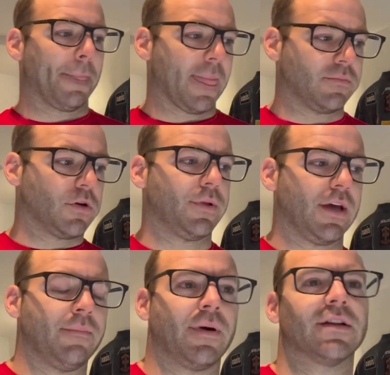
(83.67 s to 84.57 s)
absorbing
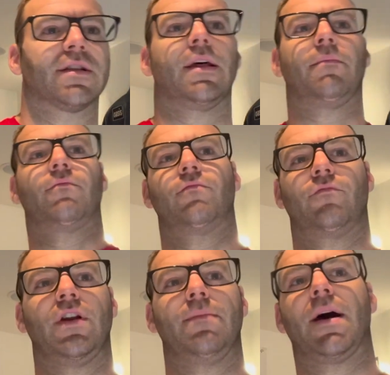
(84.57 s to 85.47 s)
that impact and then
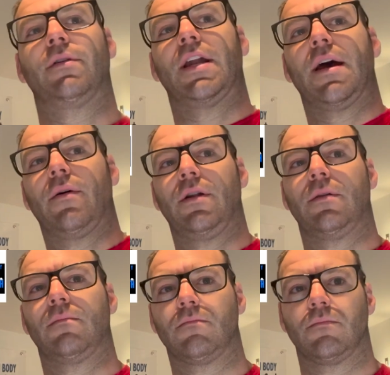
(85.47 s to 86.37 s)
rebounding out and